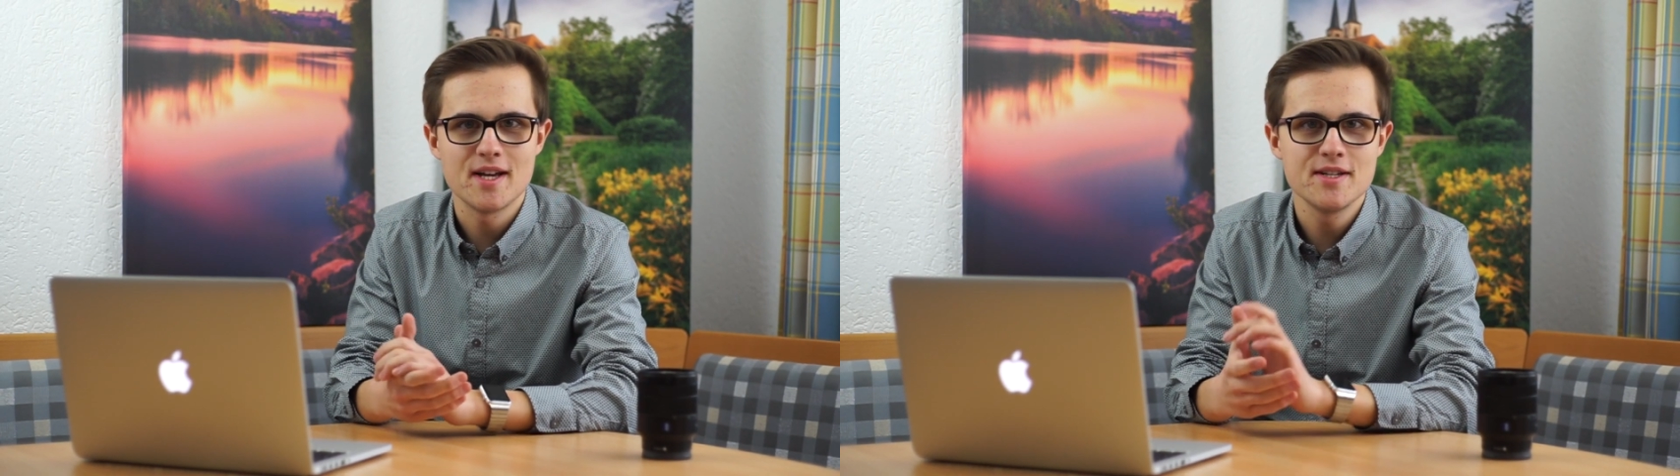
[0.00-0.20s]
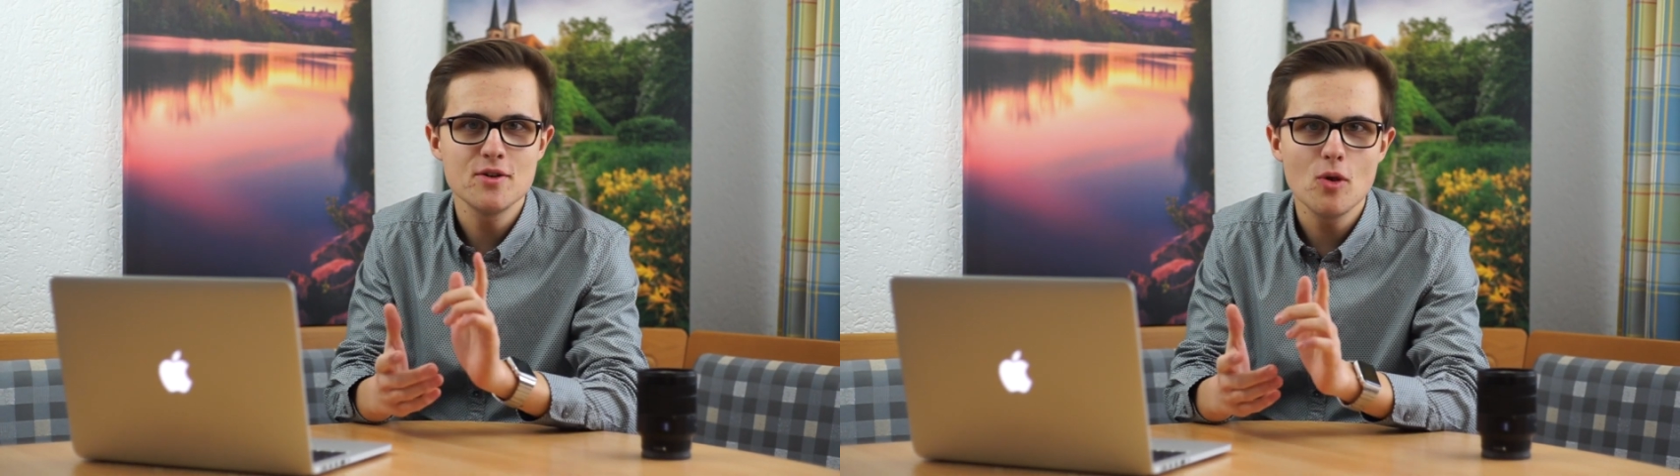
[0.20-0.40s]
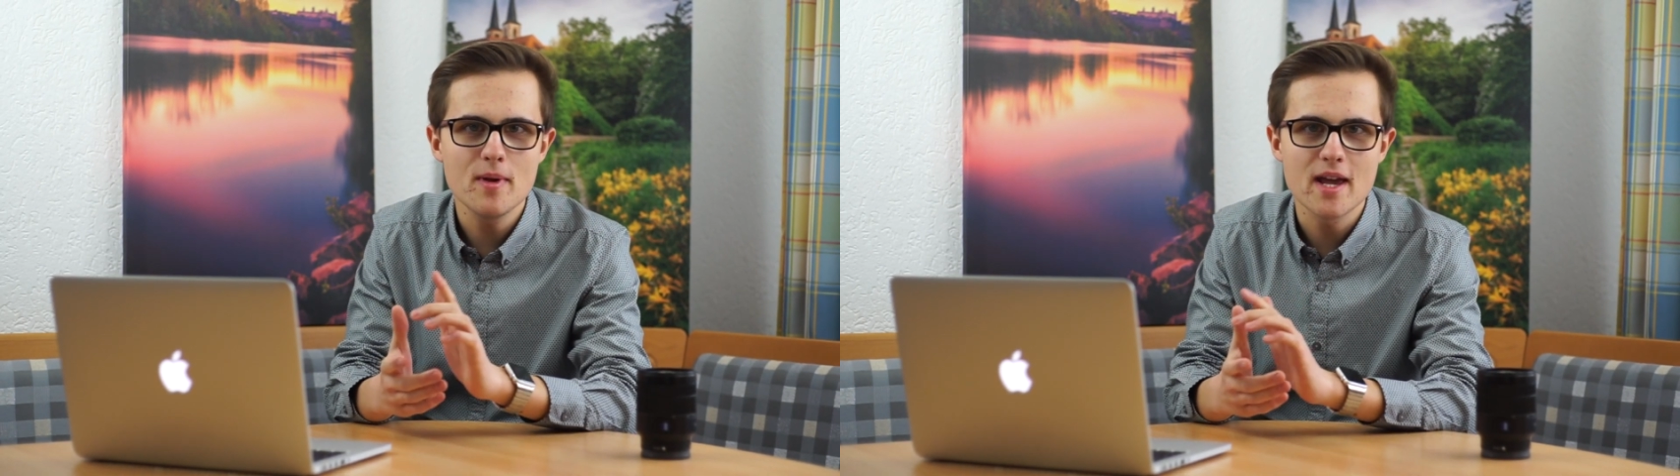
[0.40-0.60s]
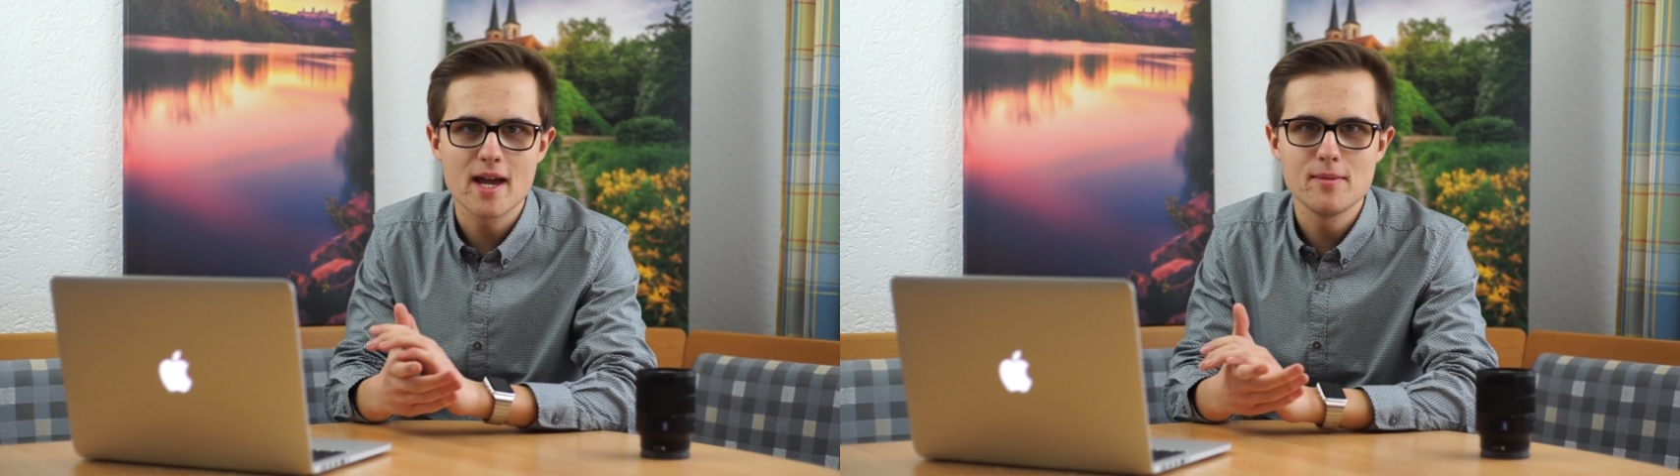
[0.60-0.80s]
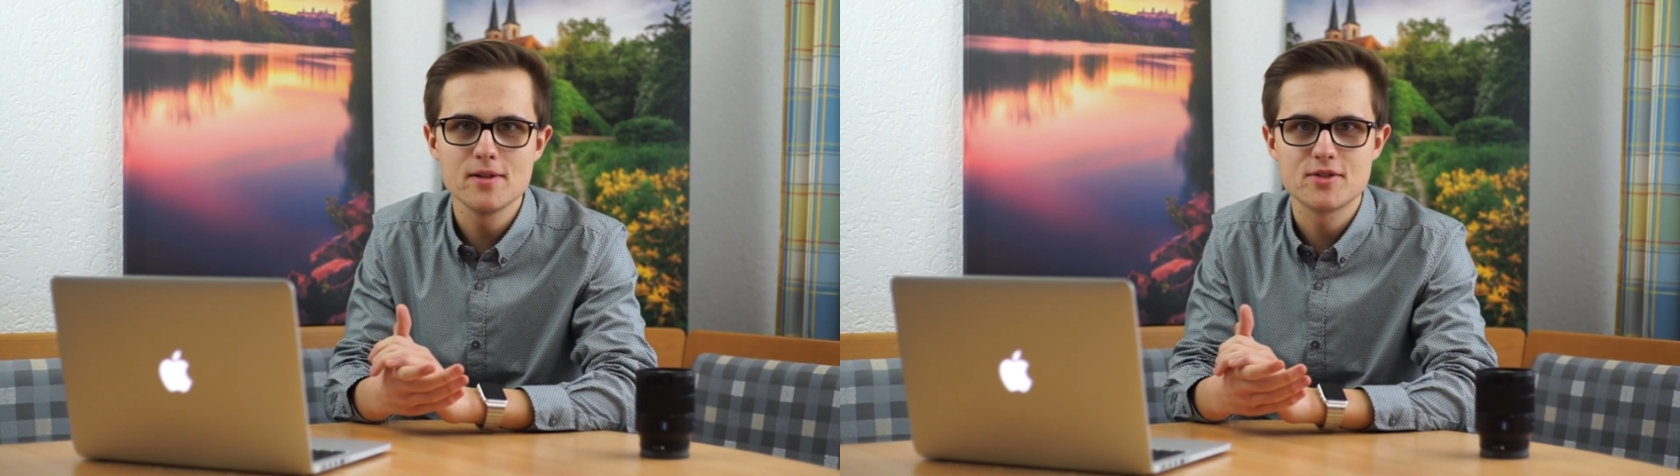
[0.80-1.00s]
and you'll be
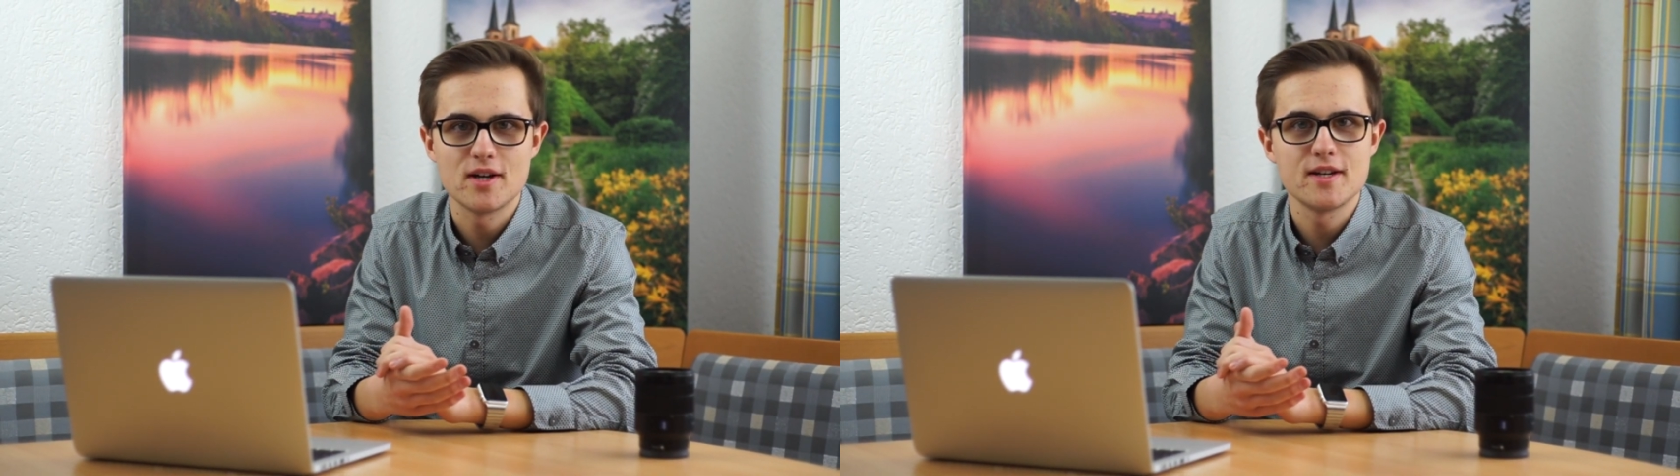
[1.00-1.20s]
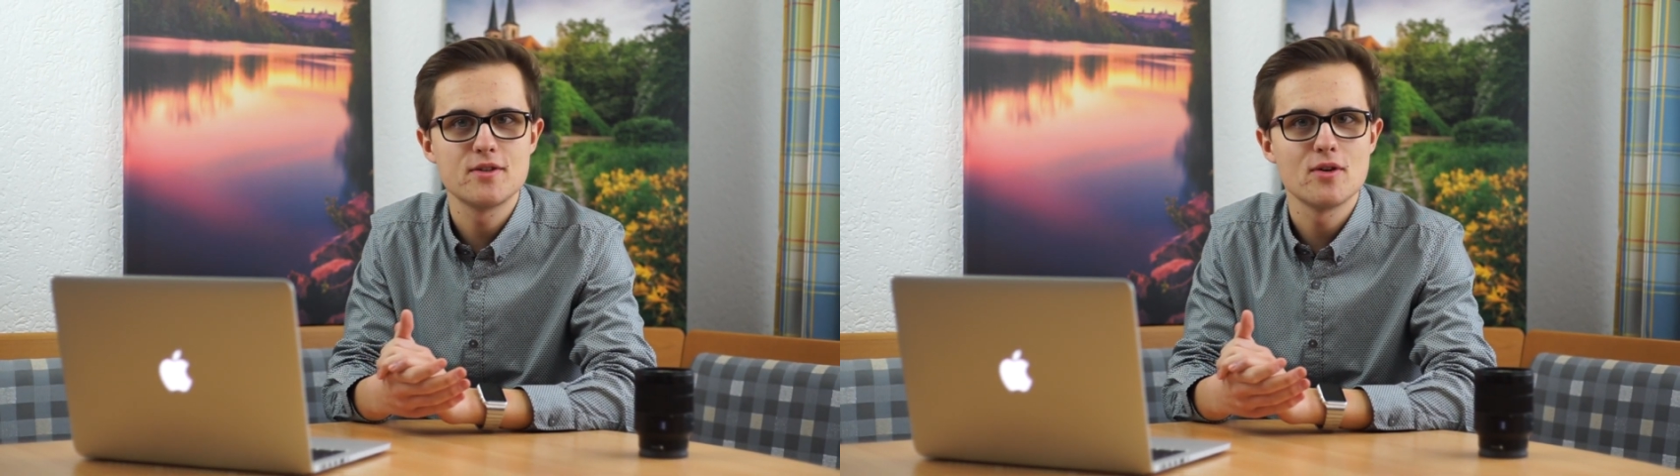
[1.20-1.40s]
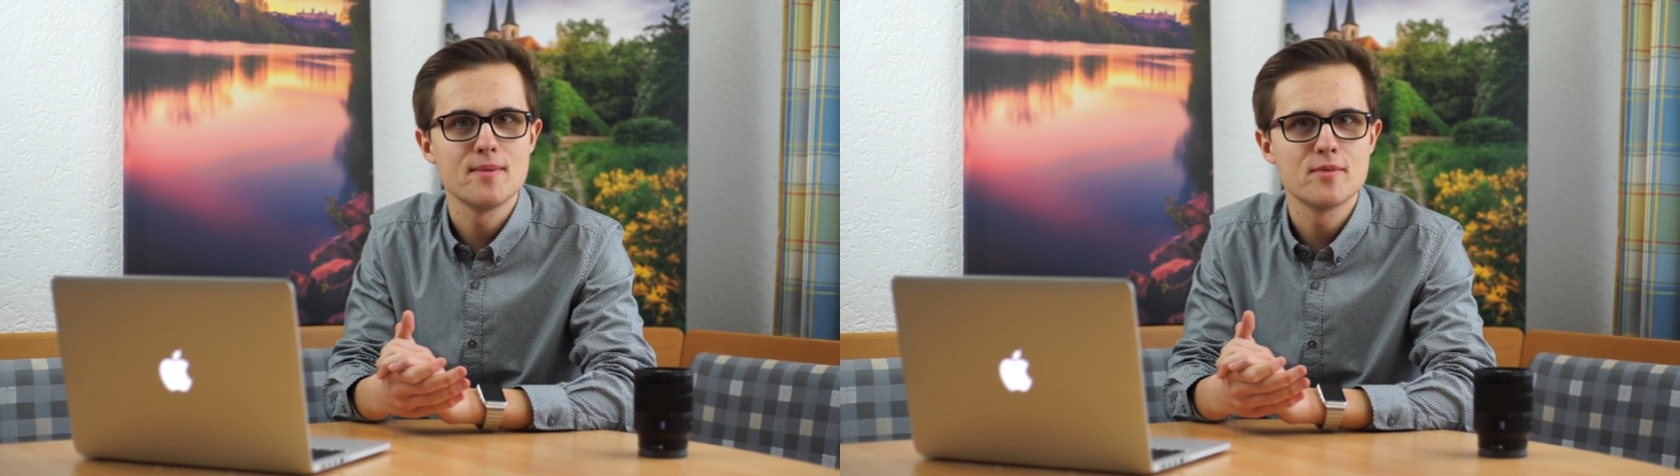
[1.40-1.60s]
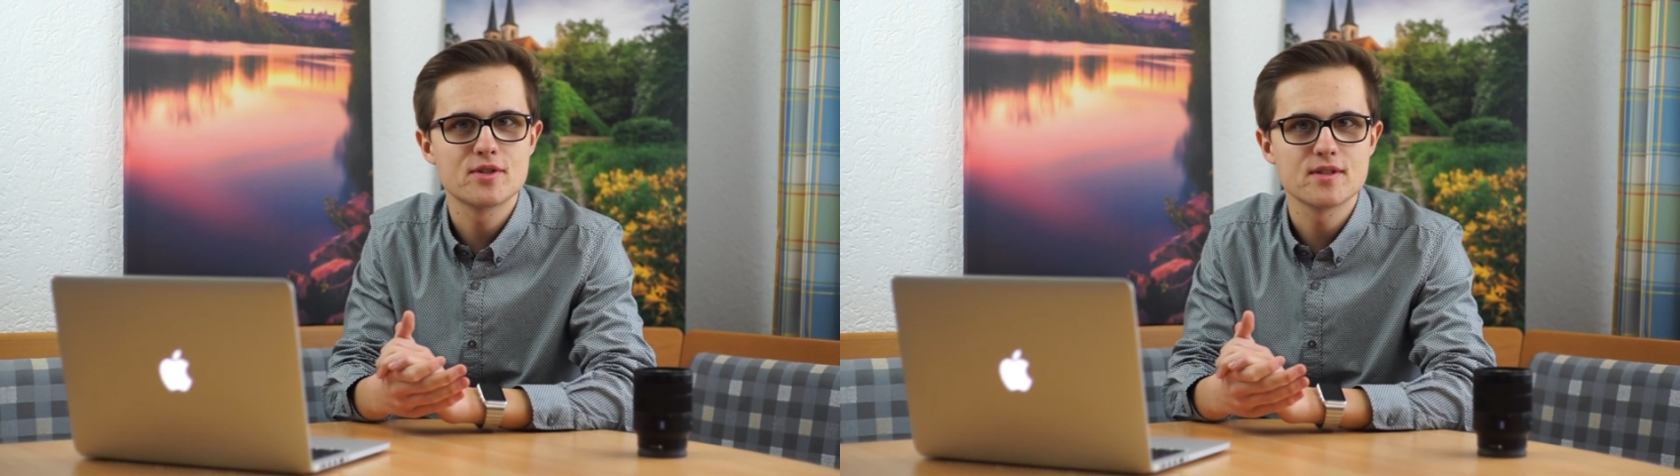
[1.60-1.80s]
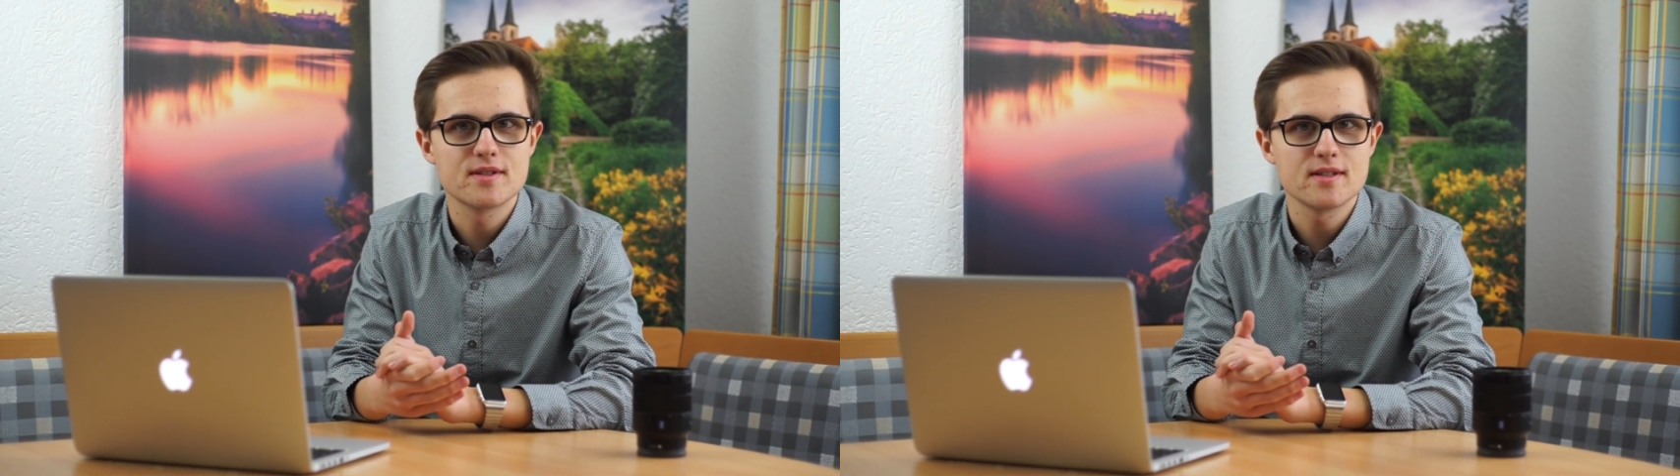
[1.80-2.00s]
able to edit your
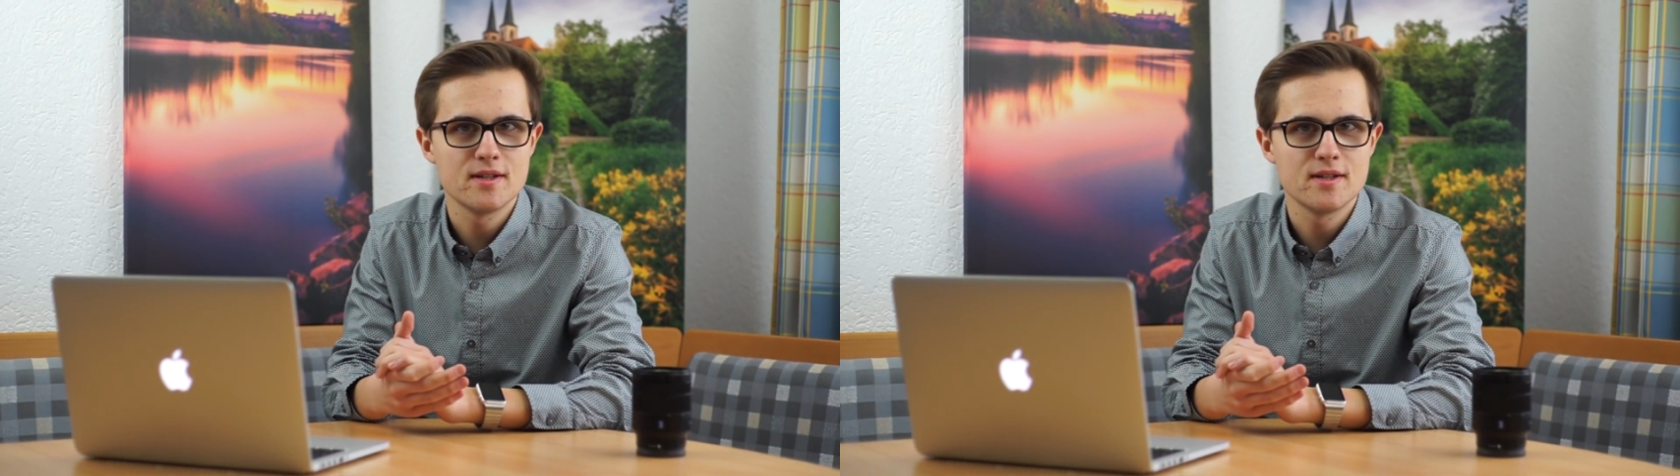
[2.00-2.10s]
images